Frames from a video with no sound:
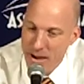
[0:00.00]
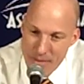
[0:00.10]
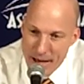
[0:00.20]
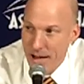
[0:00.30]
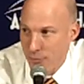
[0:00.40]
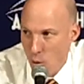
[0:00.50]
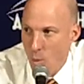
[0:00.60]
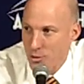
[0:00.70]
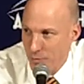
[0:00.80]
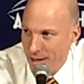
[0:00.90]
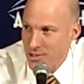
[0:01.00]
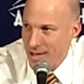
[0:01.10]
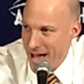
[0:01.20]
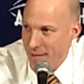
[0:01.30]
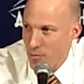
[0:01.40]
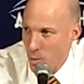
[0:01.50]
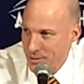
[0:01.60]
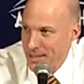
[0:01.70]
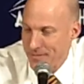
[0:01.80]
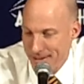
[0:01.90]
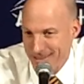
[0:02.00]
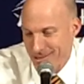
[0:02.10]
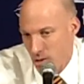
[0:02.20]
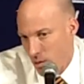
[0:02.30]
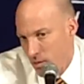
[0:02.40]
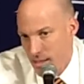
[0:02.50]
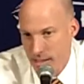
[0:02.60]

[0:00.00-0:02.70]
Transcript: and not have to always face the half-court defense, you know.